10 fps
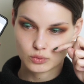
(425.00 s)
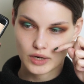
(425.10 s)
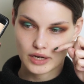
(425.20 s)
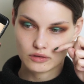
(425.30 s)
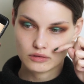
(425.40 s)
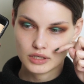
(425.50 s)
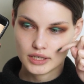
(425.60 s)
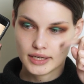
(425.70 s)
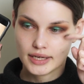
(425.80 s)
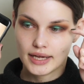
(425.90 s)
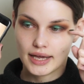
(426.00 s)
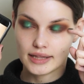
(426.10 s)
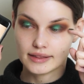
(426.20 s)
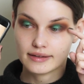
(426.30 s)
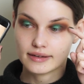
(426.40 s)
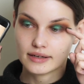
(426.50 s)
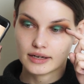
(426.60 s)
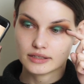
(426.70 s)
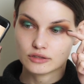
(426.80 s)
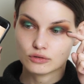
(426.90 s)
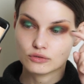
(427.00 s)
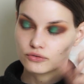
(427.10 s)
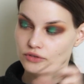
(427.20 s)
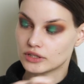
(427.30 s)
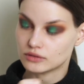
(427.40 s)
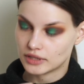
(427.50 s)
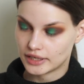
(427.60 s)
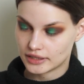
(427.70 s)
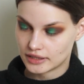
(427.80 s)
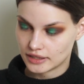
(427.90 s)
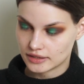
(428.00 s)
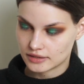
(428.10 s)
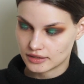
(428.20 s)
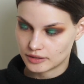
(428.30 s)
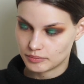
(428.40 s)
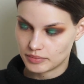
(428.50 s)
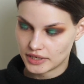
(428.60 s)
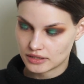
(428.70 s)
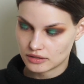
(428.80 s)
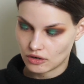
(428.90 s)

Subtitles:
well. And then I do feel like there's a bit